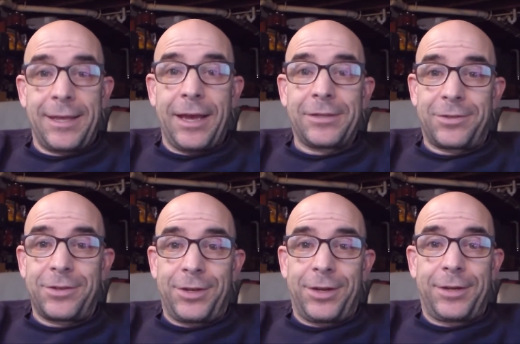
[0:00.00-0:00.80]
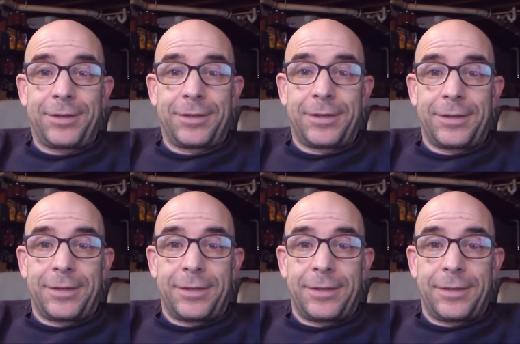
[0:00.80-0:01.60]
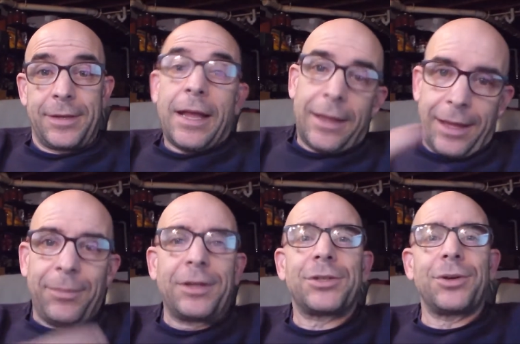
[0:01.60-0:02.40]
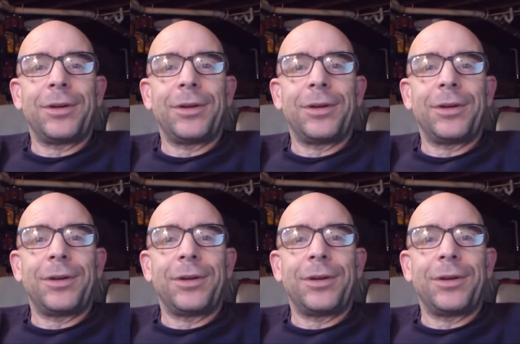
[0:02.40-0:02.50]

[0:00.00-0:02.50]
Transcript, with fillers: Yes, sir. Let me show